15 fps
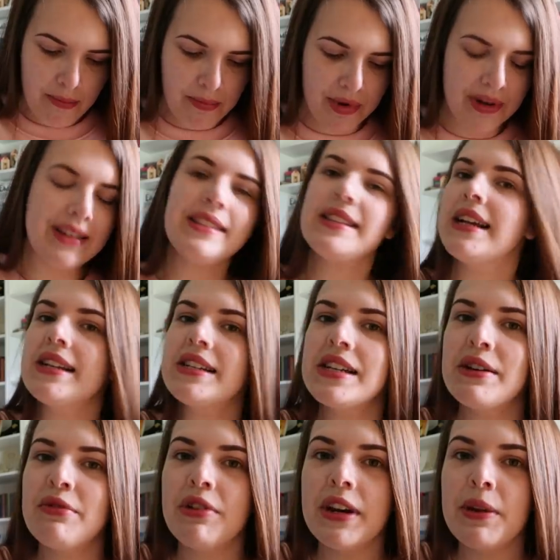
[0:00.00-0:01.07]
but it's
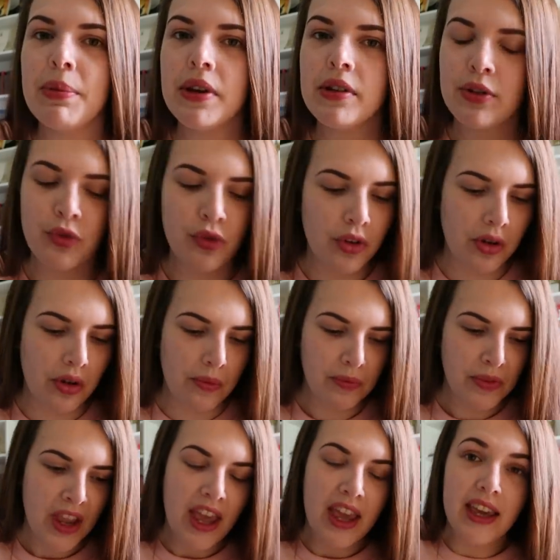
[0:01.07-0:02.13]
actually really
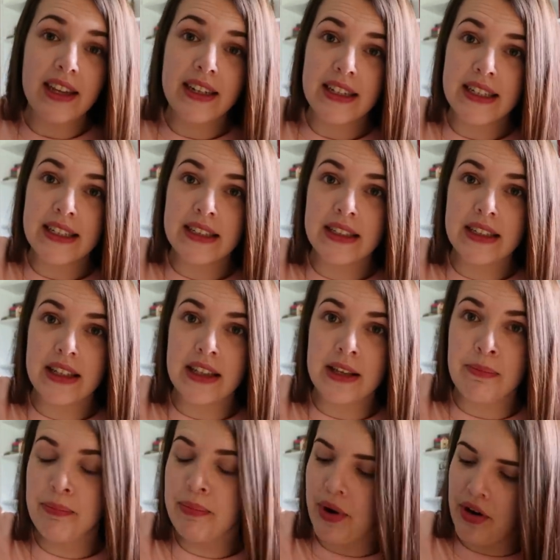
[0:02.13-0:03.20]
beautiful. Here is
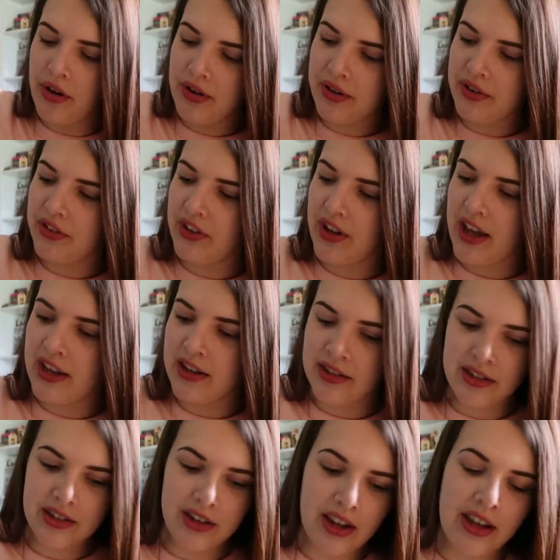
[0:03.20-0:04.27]
the box,
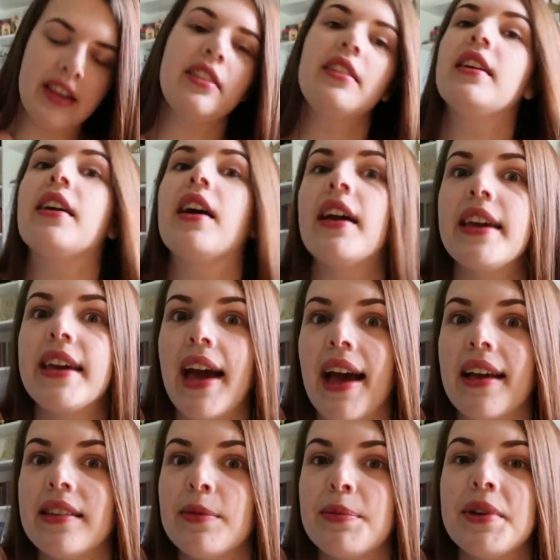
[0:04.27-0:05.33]
and I think I
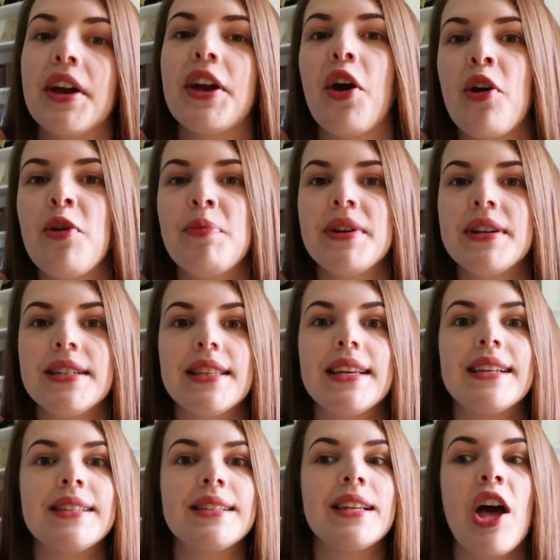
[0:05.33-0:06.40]
gasped. I opened
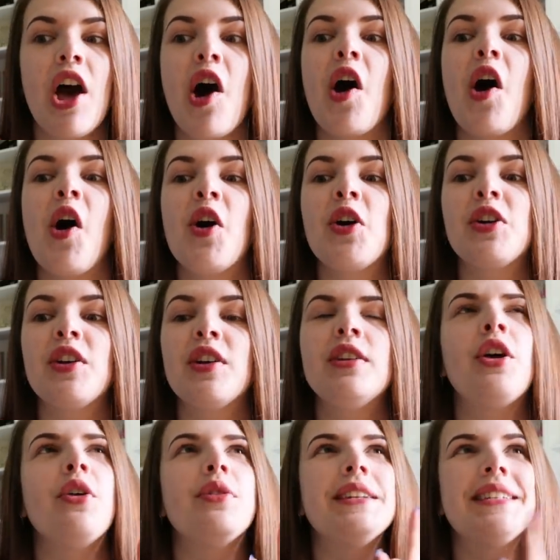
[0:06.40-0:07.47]
this
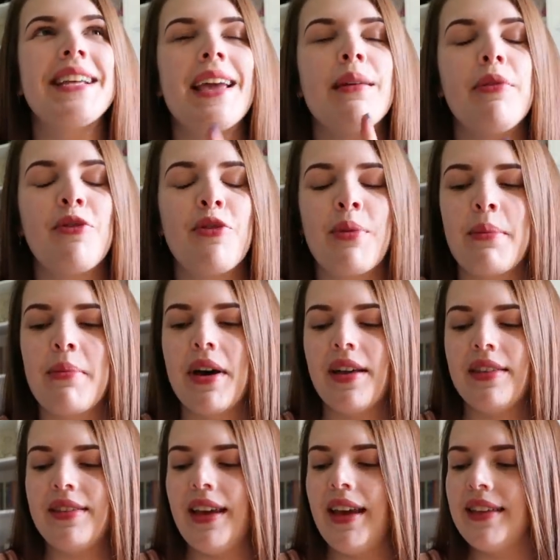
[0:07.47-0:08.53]
the day before my
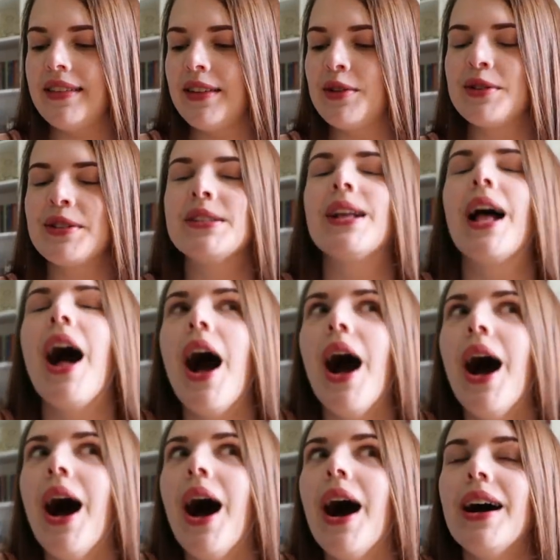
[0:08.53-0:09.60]
birthday, so I was just like,
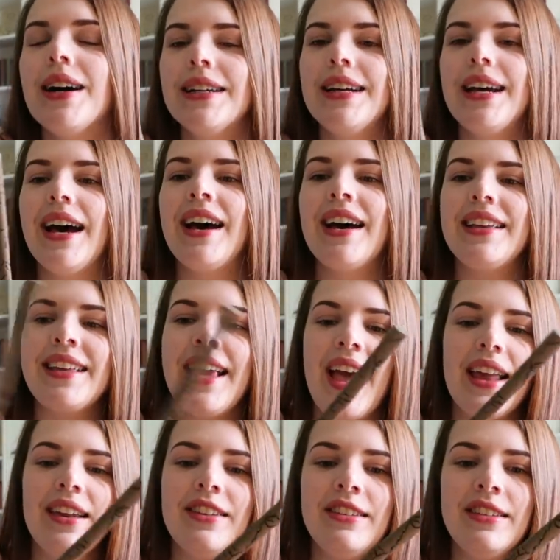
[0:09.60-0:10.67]
ugh.
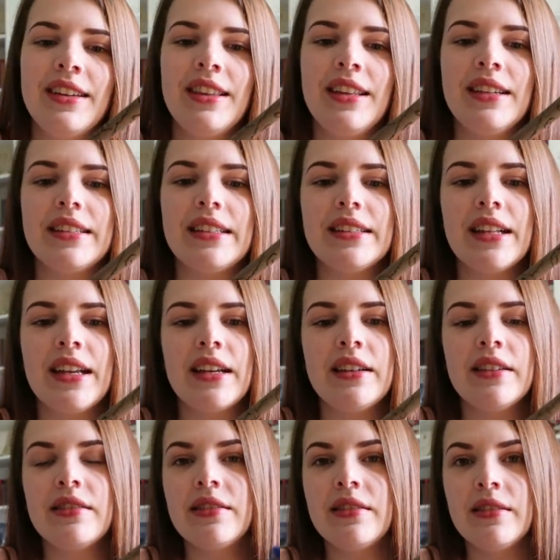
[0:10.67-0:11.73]
Yeah, look at this. It's like
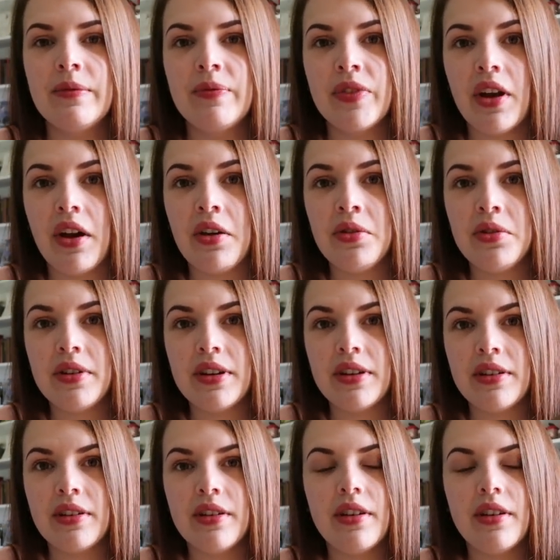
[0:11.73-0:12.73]
little oak